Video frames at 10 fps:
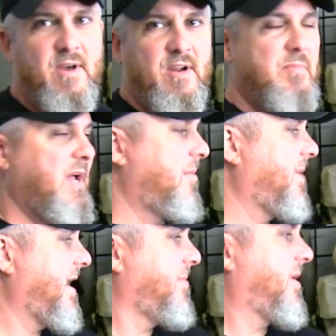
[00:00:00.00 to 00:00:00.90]
talk about
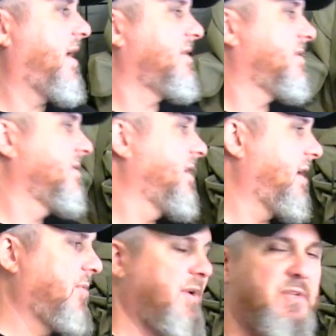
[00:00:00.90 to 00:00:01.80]
backpacks,
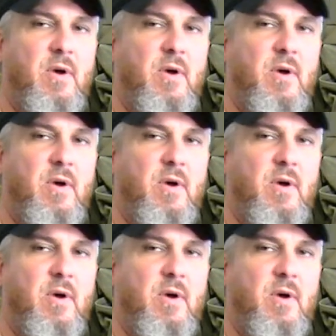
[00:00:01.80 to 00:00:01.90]
I'm not